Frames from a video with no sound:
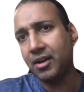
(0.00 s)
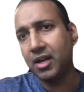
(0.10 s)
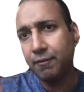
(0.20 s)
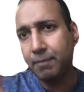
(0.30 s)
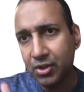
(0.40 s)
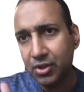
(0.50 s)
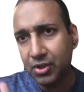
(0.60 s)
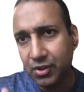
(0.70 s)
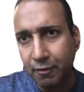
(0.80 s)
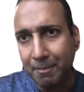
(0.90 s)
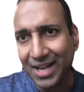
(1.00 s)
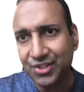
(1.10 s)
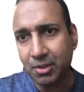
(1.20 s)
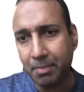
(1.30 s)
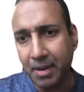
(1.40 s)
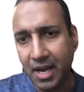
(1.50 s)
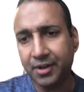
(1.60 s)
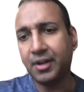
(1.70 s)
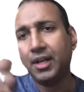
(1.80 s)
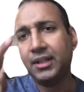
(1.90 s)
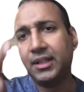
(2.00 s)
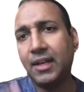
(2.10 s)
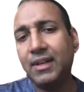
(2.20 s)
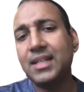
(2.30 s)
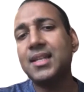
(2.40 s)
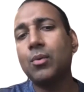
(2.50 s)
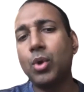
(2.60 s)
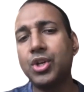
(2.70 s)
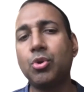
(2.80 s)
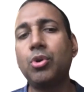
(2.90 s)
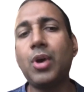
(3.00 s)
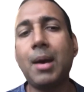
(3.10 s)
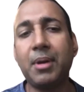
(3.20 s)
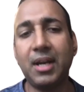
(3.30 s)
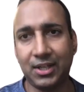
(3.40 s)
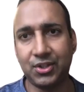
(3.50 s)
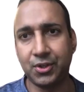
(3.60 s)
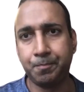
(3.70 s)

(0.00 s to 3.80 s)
And if we match the pattern, then we can say what is going to happen next.